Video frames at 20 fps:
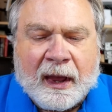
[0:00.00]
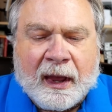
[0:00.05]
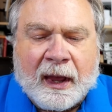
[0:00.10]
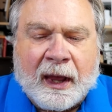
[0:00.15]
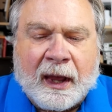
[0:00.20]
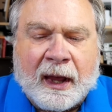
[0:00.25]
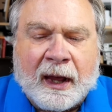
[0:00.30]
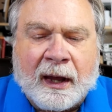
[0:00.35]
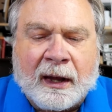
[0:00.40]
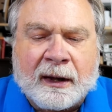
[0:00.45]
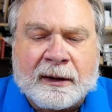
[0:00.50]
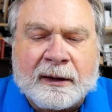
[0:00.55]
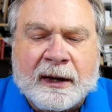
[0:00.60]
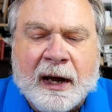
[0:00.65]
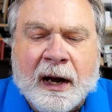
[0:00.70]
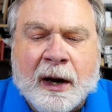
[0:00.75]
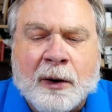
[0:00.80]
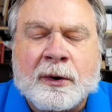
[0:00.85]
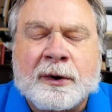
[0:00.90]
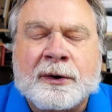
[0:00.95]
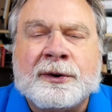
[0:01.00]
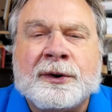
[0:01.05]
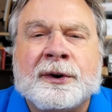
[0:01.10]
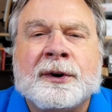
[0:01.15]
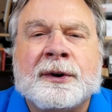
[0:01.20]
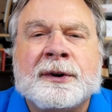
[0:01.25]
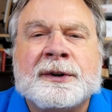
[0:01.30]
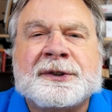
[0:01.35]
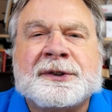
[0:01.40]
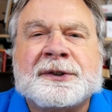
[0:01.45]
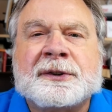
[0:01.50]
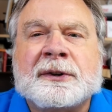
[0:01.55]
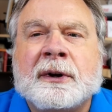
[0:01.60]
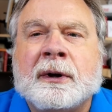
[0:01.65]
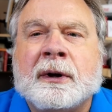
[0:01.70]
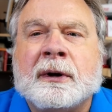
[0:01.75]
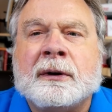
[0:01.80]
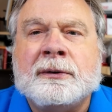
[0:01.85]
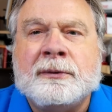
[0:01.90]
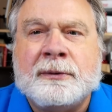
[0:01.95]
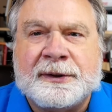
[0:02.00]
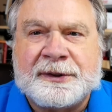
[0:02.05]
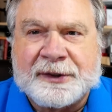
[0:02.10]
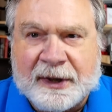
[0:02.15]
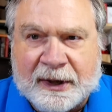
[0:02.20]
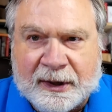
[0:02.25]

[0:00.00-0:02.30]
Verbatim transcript: And Howard Nurse, who is